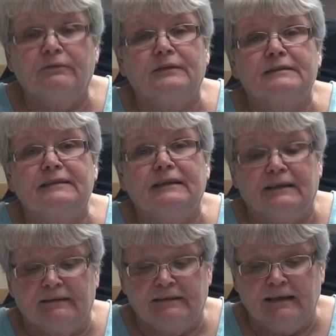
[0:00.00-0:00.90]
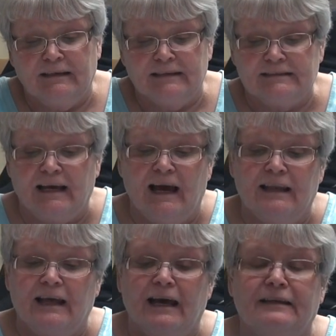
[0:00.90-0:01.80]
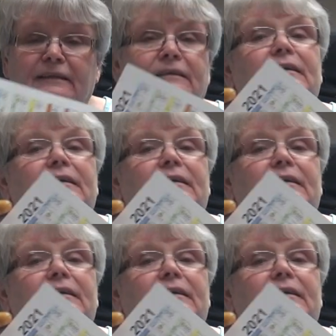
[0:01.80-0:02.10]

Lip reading: the 10th, and it's highlighted